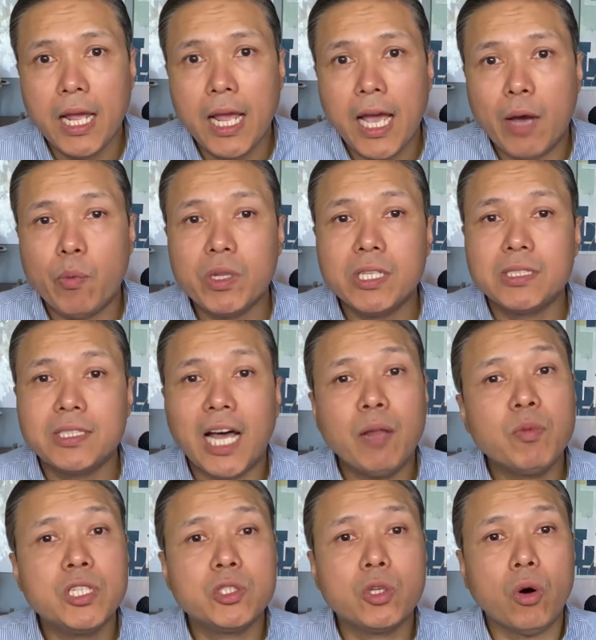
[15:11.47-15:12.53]
And when the
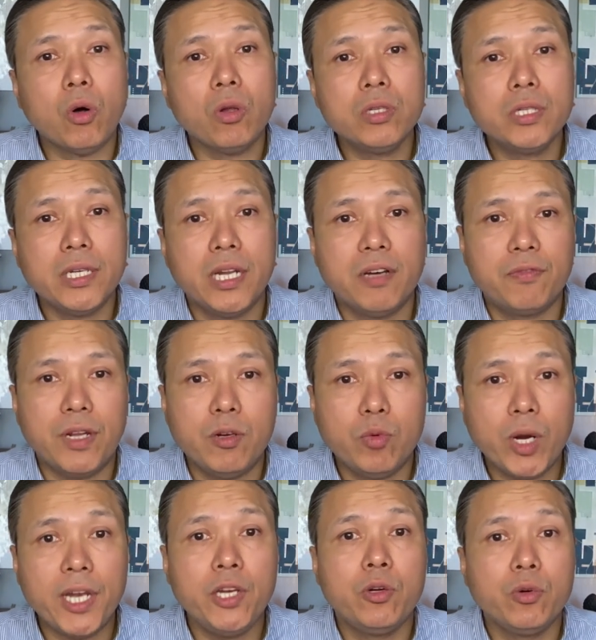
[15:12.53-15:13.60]
salmon is old enough and
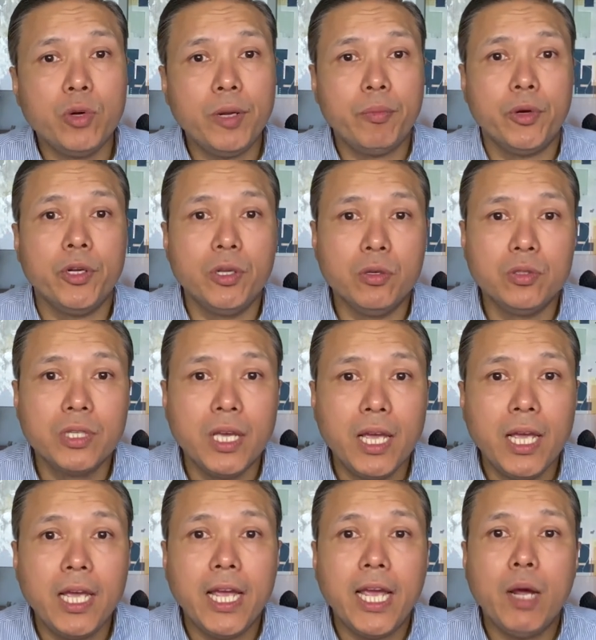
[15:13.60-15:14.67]
ready to reproduce,
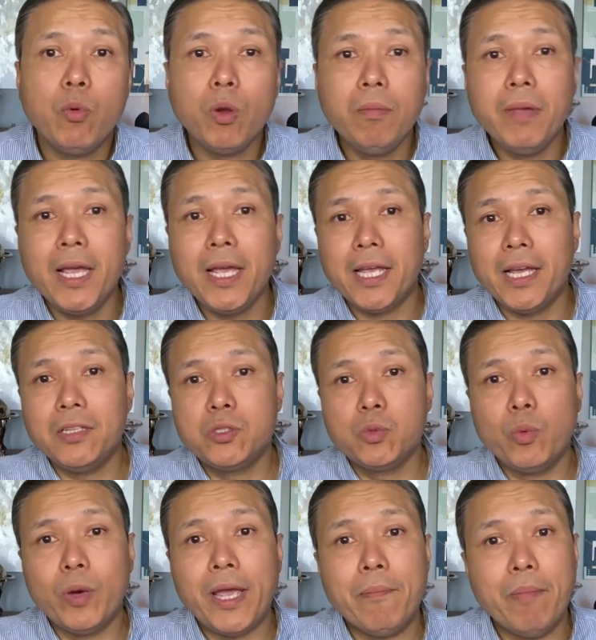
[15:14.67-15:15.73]
it will make its
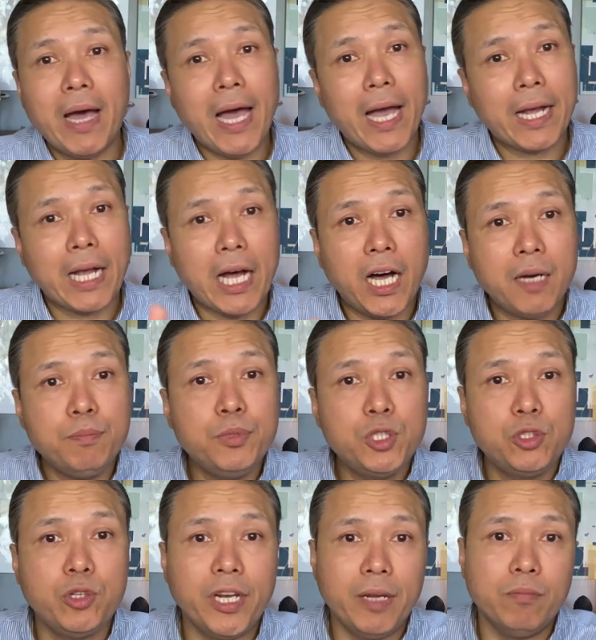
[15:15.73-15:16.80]
way back
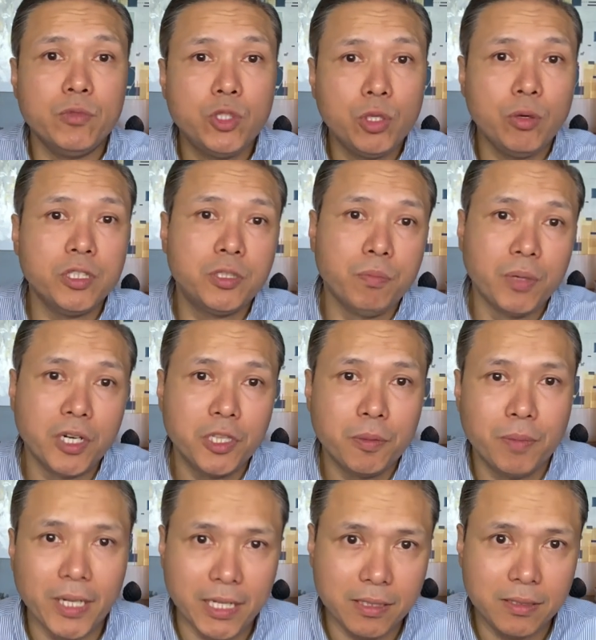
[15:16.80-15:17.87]
upstream to its
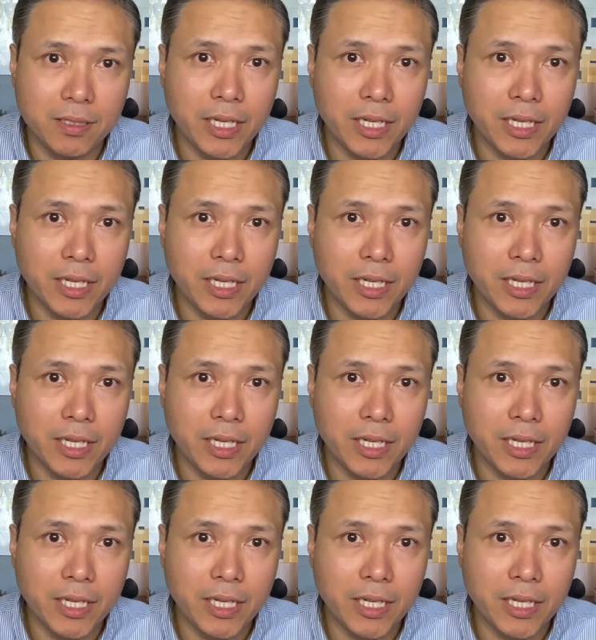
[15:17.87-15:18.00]
birthplace.